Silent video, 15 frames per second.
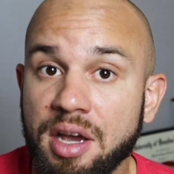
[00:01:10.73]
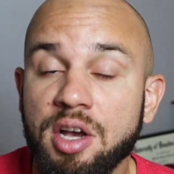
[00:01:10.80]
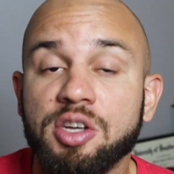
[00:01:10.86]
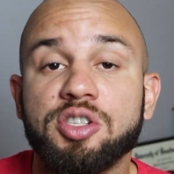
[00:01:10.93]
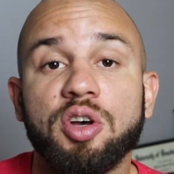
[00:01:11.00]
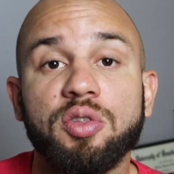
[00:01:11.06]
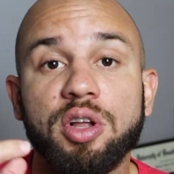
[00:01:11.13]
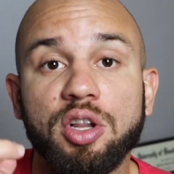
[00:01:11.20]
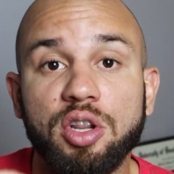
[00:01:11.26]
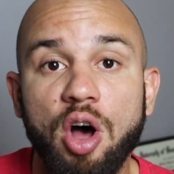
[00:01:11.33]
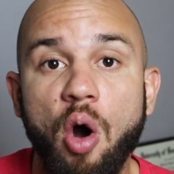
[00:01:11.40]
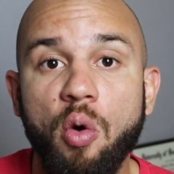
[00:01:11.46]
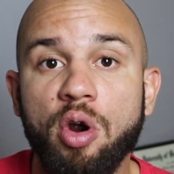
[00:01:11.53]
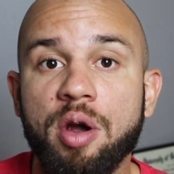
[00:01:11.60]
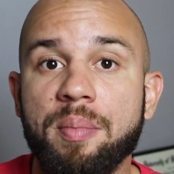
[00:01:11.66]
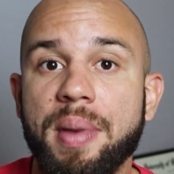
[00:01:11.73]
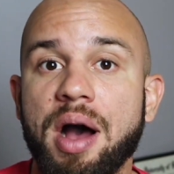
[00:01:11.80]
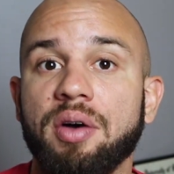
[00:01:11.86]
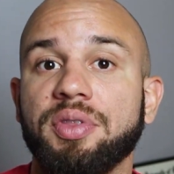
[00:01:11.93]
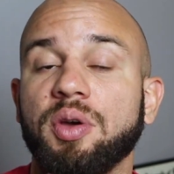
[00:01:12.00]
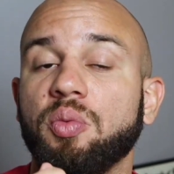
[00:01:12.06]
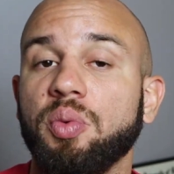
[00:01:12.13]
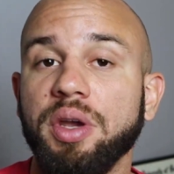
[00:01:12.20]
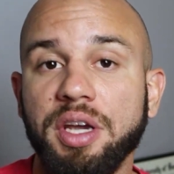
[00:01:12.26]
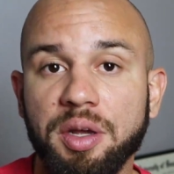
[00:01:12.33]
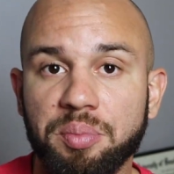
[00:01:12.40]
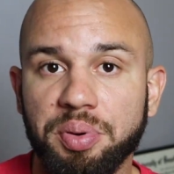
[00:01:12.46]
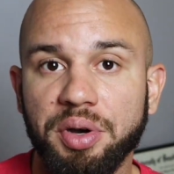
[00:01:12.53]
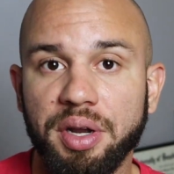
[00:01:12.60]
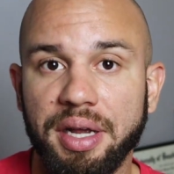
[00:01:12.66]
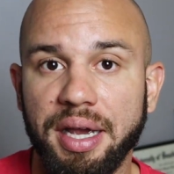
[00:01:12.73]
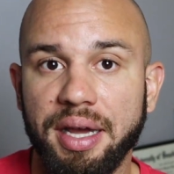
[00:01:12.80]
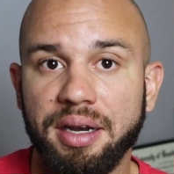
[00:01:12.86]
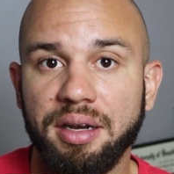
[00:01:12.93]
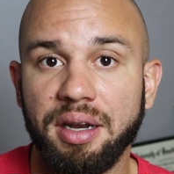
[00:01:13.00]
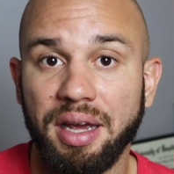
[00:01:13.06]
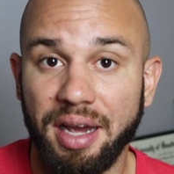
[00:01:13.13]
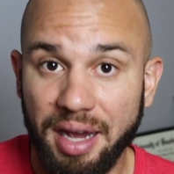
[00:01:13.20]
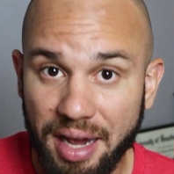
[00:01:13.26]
So the lower amount that we can put in